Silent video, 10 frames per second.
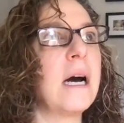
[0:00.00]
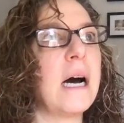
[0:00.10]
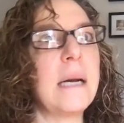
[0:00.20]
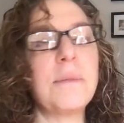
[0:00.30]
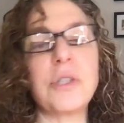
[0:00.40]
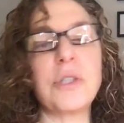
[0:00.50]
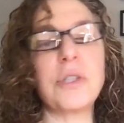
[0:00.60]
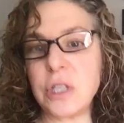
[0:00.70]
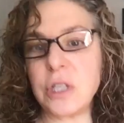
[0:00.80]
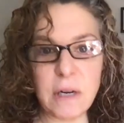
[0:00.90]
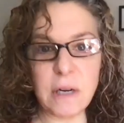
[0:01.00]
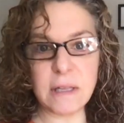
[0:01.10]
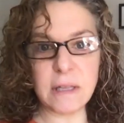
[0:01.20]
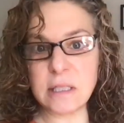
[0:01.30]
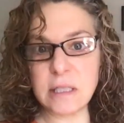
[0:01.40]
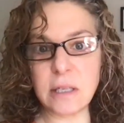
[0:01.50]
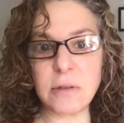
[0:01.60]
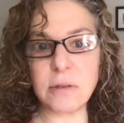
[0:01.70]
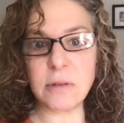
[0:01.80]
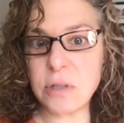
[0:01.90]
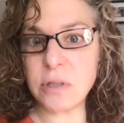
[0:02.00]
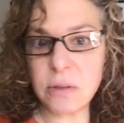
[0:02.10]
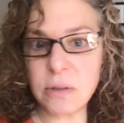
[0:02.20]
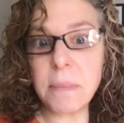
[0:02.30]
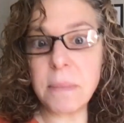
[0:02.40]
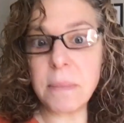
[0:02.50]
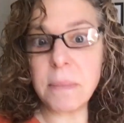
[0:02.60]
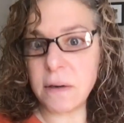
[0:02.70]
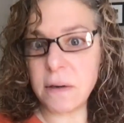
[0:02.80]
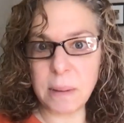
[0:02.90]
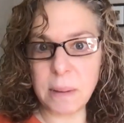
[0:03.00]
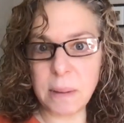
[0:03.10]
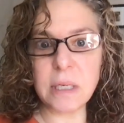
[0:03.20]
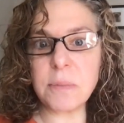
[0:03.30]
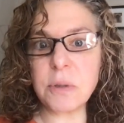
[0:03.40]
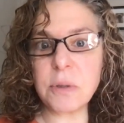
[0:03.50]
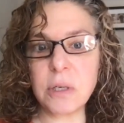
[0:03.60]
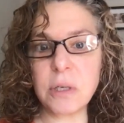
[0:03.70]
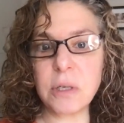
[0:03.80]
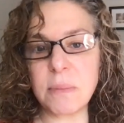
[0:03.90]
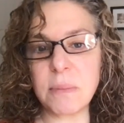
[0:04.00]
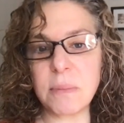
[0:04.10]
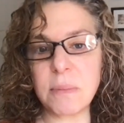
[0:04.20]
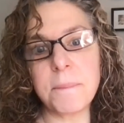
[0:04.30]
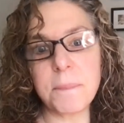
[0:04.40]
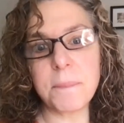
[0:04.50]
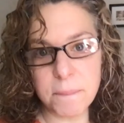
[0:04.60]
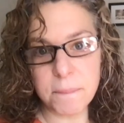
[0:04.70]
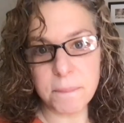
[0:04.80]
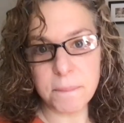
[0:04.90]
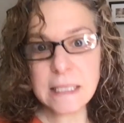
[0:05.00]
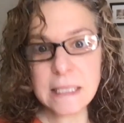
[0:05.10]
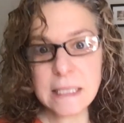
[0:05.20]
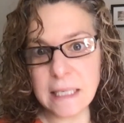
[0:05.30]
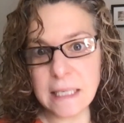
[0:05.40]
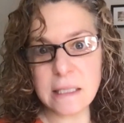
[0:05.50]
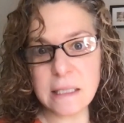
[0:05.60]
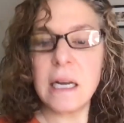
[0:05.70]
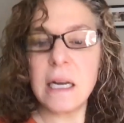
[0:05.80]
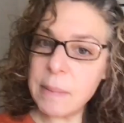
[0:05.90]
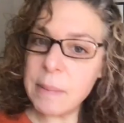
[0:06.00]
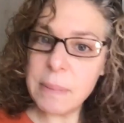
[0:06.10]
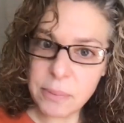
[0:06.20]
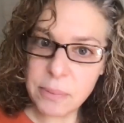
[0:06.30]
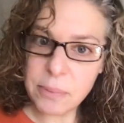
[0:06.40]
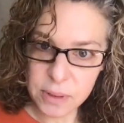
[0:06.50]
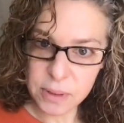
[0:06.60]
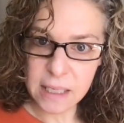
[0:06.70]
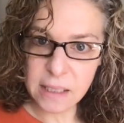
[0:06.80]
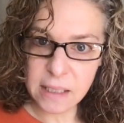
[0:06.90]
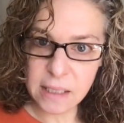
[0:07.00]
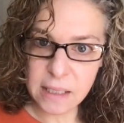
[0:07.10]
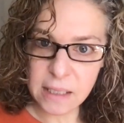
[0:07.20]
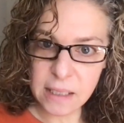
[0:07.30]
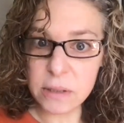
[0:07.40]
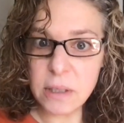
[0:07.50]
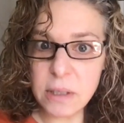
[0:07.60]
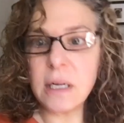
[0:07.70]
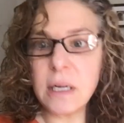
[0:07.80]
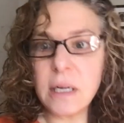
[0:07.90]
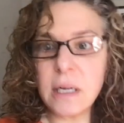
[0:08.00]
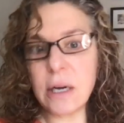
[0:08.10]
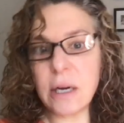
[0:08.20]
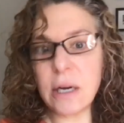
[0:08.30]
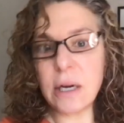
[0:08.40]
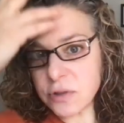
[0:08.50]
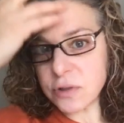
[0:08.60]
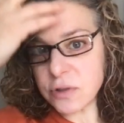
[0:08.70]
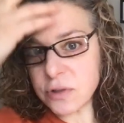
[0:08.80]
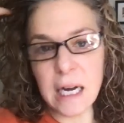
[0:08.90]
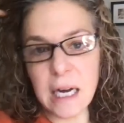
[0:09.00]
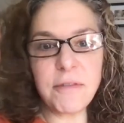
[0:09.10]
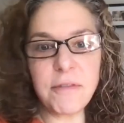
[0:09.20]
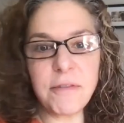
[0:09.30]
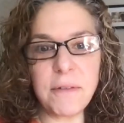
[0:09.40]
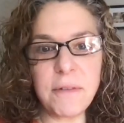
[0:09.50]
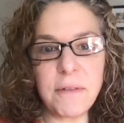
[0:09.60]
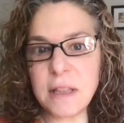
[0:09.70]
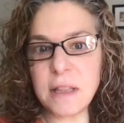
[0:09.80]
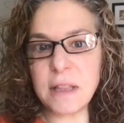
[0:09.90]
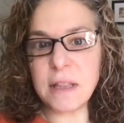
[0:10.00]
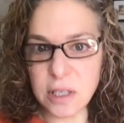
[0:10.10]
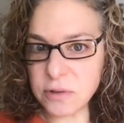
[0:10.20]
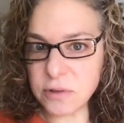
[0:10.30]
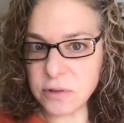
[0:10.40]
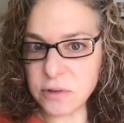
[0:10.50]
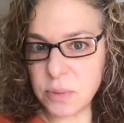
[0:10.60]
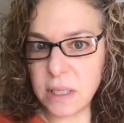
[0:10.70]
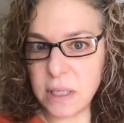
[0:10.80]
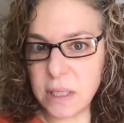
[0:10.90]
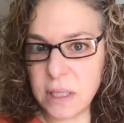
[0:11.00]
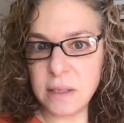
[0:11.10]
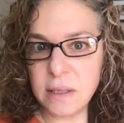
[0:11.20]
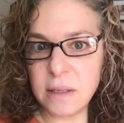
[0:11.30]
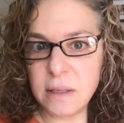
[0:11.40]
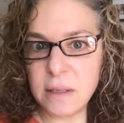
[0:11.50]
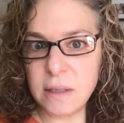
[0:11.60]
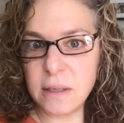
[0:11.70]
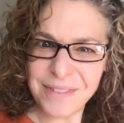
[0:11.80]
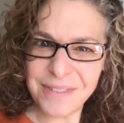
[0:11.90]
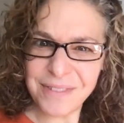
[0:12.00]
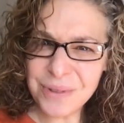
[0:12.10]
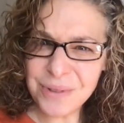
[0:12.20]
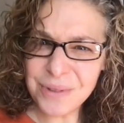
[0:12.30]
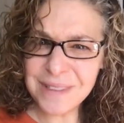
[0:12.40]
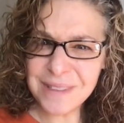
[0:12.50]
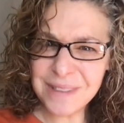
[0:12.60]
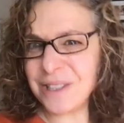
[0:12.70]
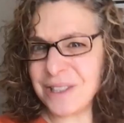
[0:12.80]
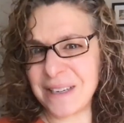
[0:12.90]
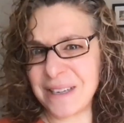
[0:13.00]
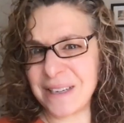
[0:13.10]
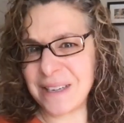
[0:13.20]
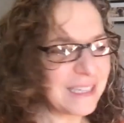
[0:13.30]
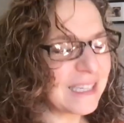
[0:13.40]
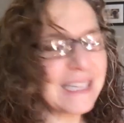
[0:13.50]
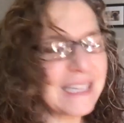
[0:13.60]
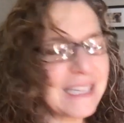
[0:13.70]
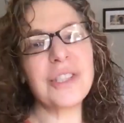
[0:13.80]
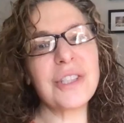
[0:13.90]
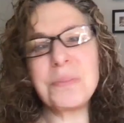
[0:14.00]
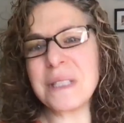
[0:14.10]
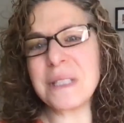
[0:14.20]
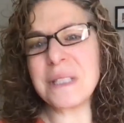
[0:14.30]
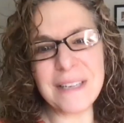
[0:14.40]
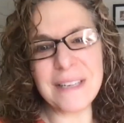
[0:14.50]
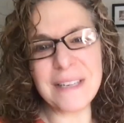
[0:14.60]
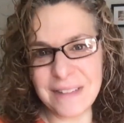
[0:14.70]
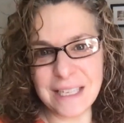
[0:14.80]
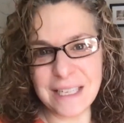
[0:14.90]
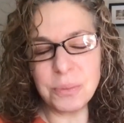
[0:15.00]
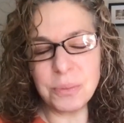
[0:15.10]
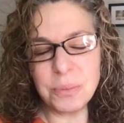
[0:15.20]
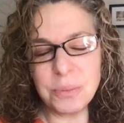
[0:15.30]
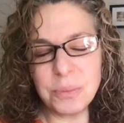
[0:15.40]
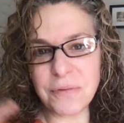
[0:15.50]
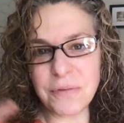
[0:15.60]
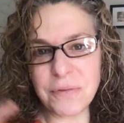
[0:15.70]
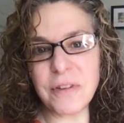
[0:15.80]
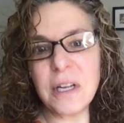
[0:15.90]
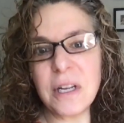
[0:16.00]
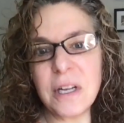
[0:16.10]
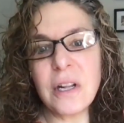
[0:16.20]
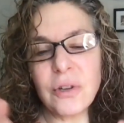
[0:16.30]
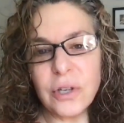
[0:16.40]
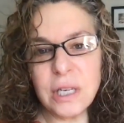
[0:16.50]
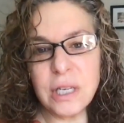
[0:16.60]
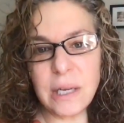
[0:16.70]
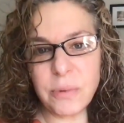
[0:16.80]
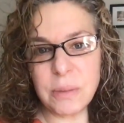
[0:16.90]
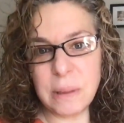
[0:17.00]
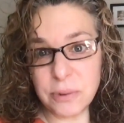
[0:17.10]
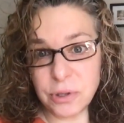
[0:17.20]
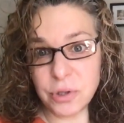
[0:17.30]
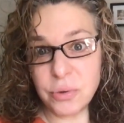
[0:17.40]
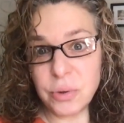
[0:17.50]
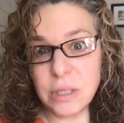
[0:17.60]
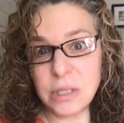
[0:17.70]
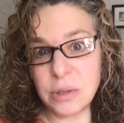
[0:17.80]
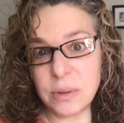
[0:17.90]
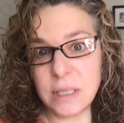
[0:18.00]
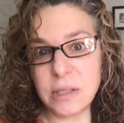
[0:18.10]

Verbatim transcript: I'm charging $5,000, you know, a minute for people to come to work with me. That's nice. How many people are doing that? Like no one. Like or they'll like I've made $50,000 this week. Have you? No you haven't. Like just don't believe any of that. Don't believe the fluff look at what people are truly doing.